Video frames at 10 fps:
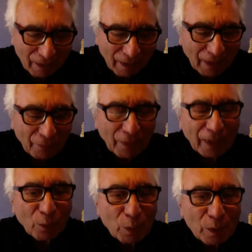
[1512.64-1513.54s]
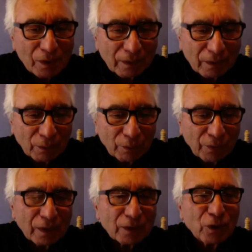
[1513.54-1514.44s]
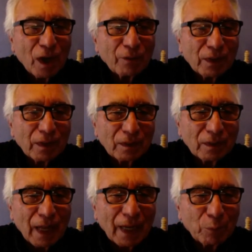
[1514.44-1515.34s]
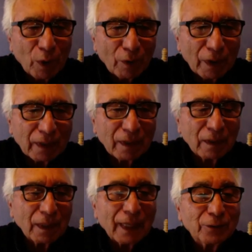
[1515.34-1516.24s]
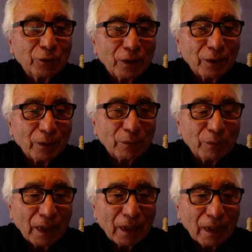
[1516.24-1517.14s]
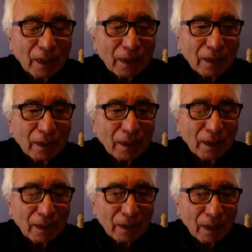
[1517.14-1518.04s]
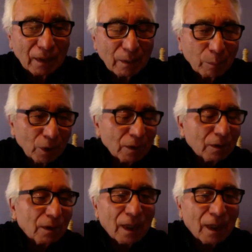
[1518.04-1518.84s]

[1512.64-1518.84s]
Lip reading: And there was a little philosophical library collection of Gabriel